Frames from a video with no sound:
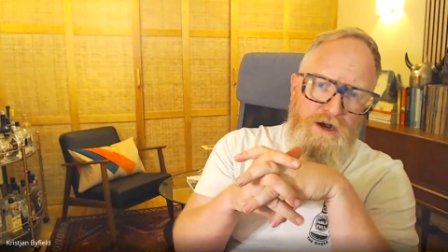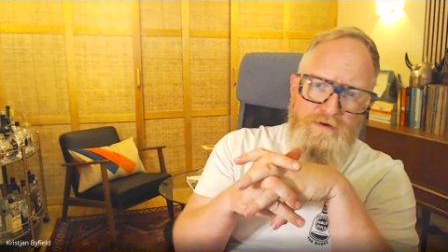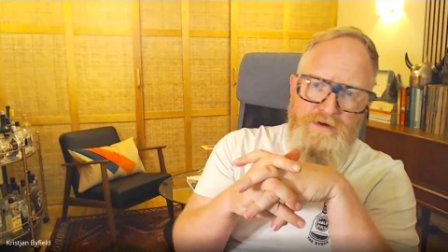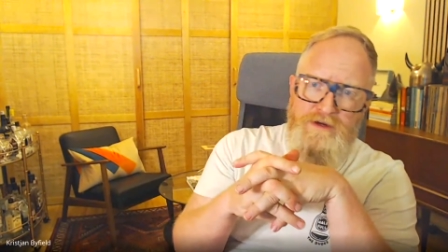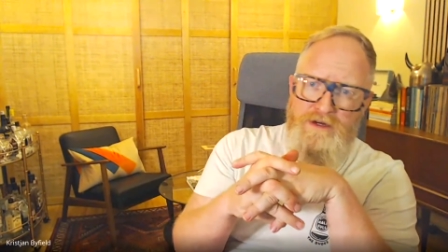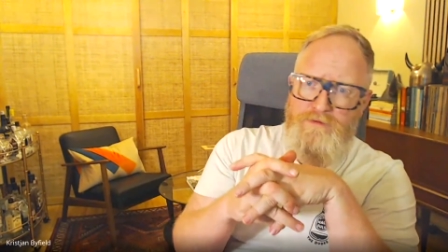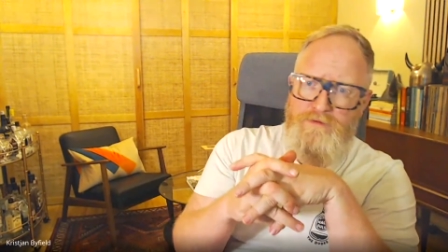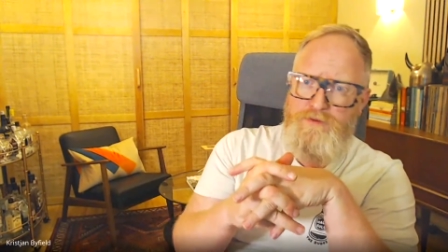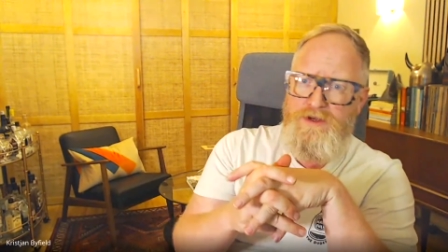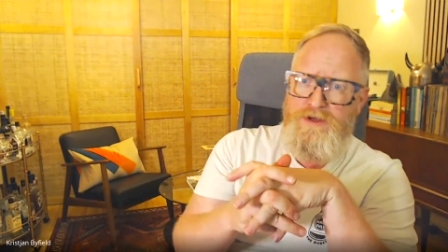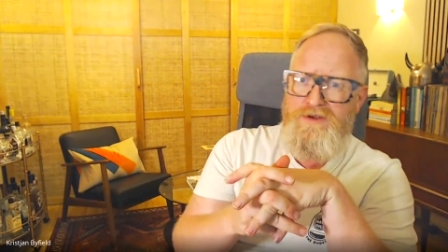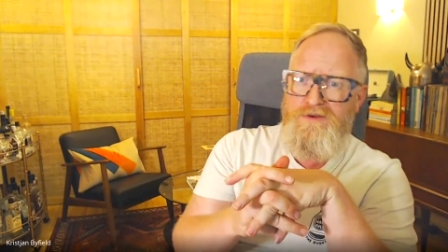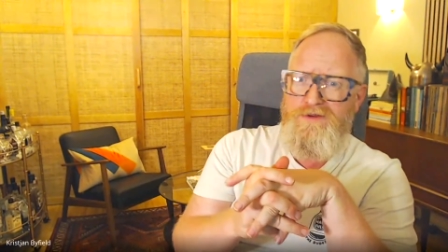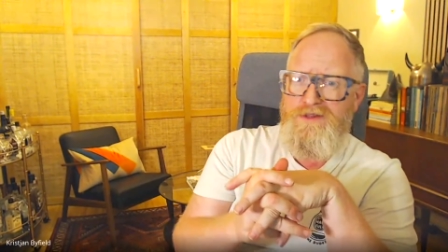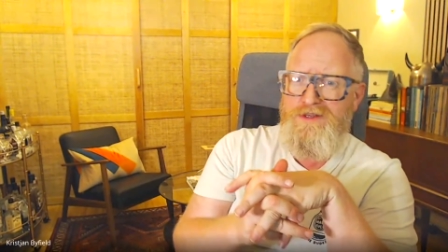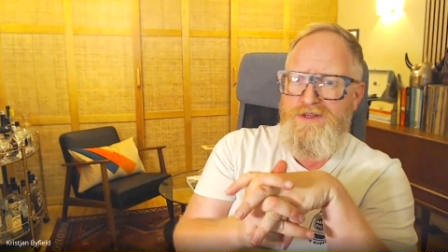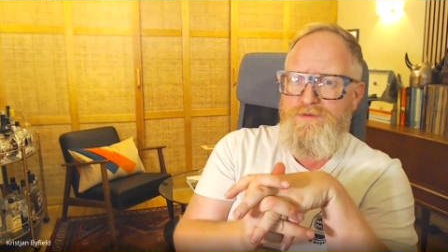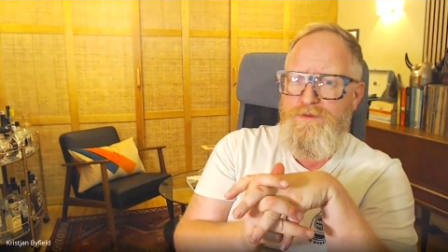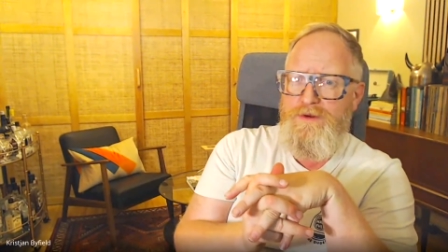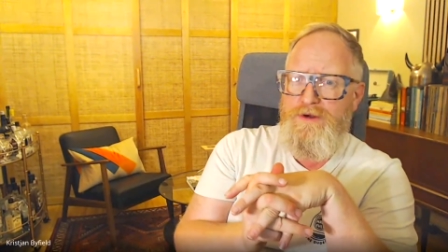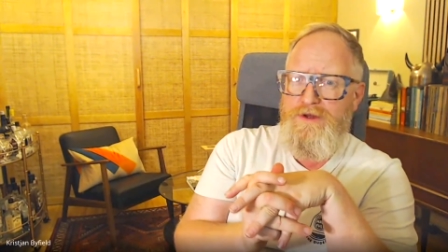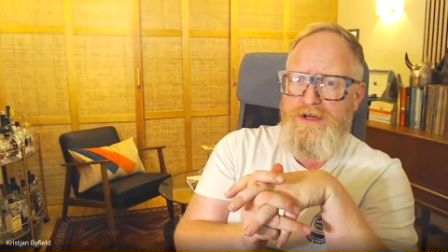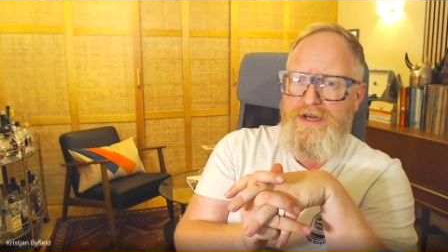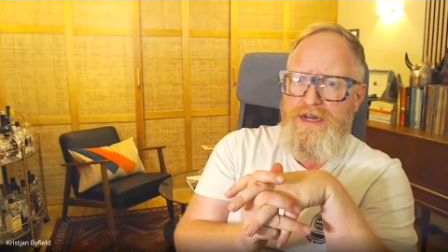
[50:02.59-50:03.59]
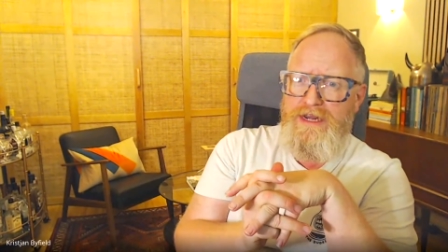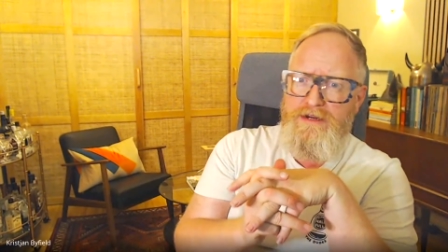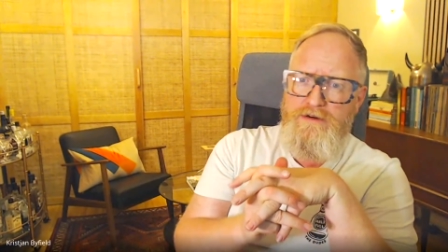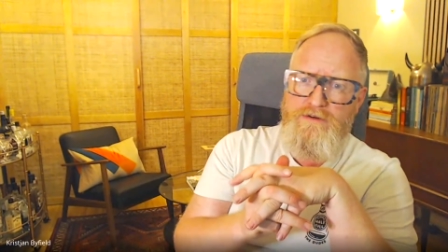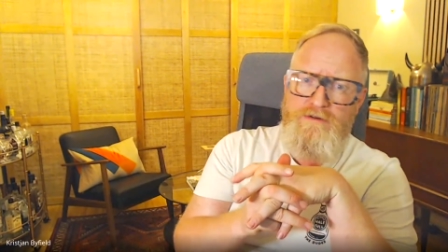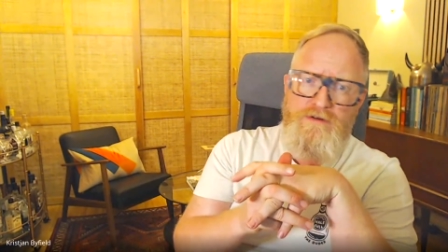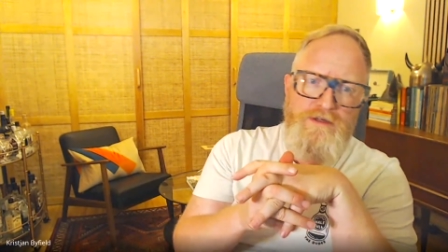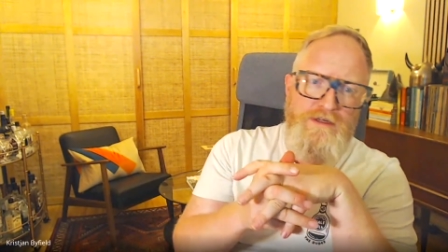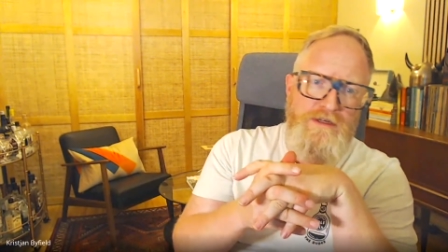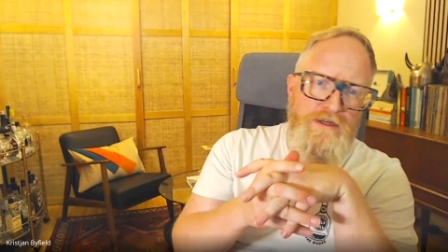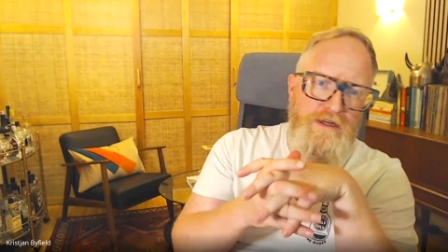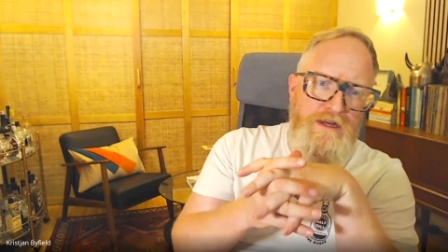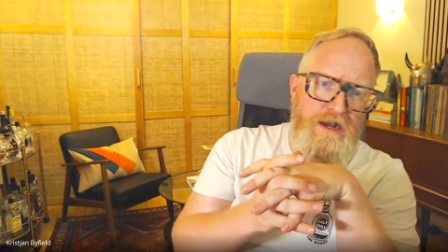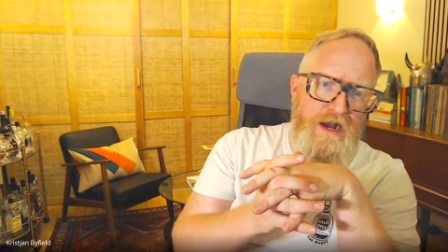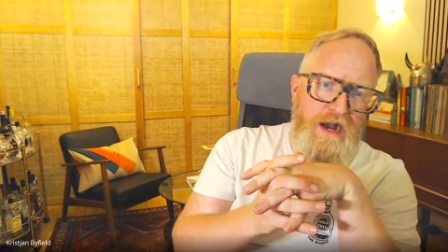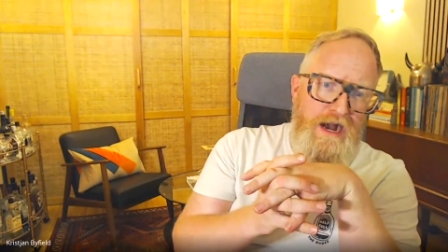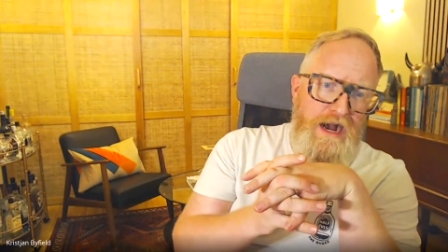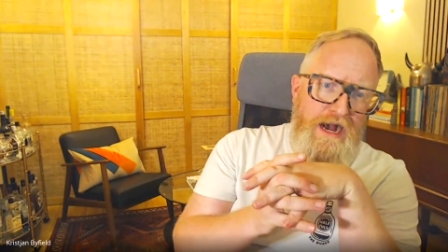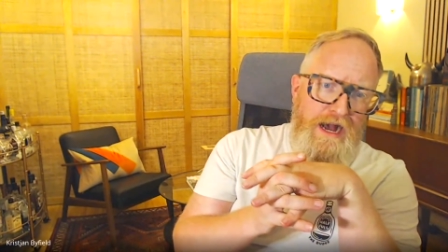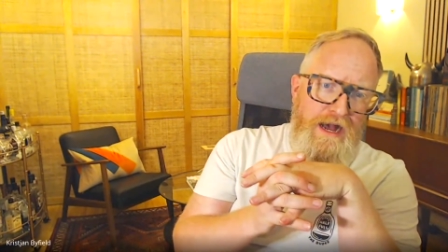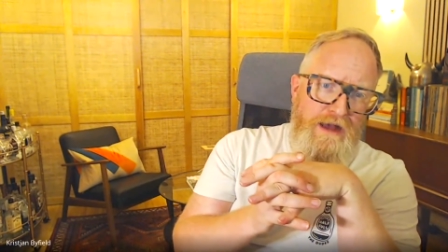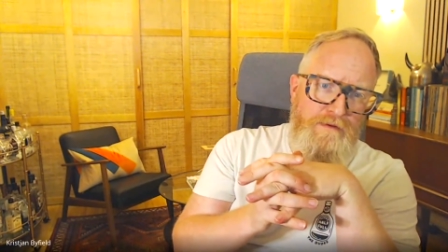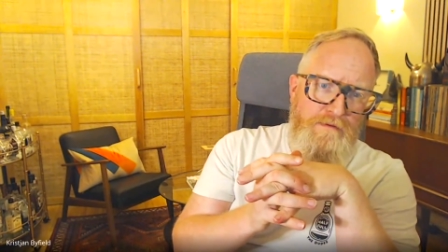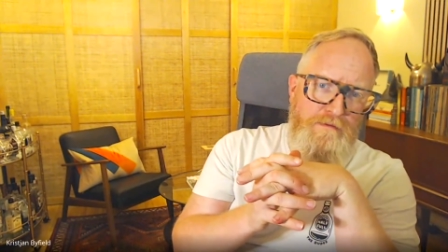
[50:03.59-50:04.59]
I'm going to put you on the spot now.
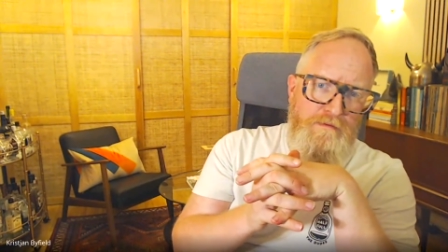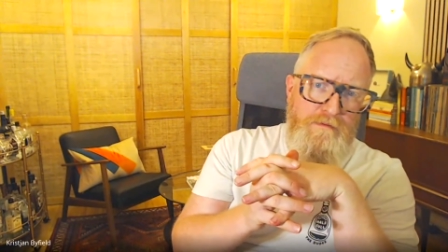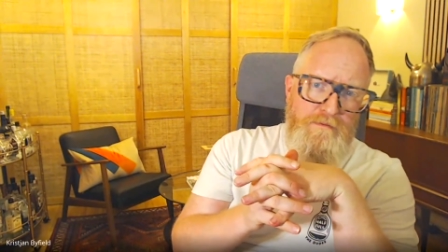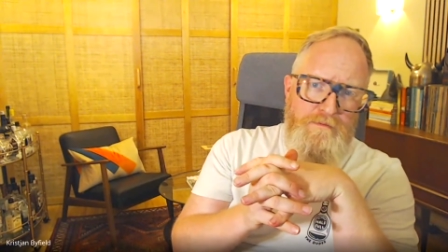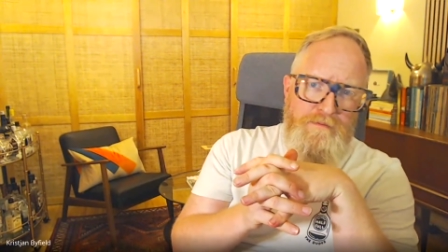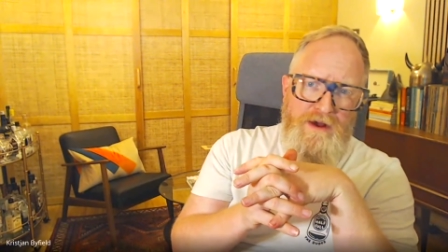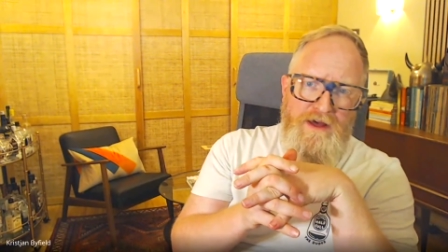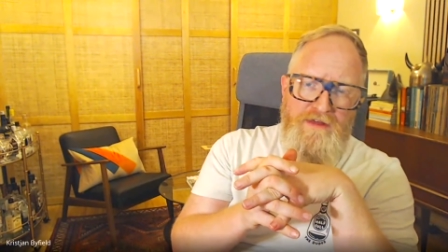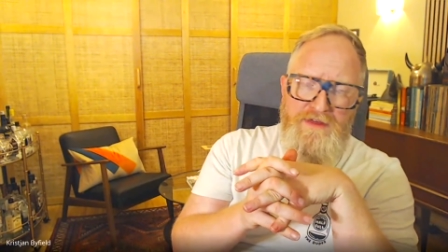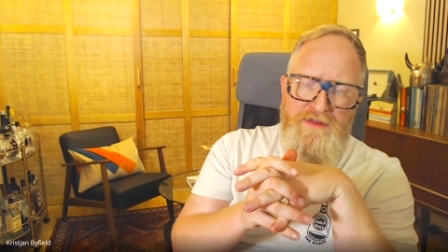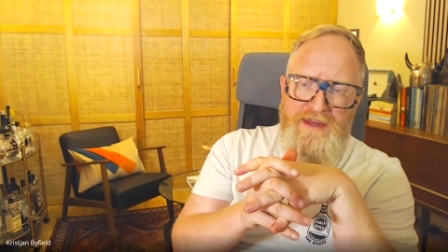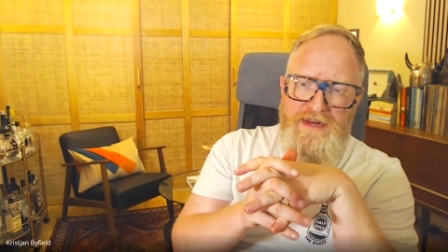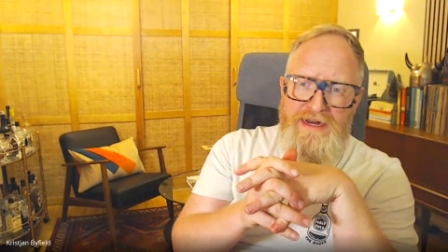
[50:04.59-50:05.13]
I think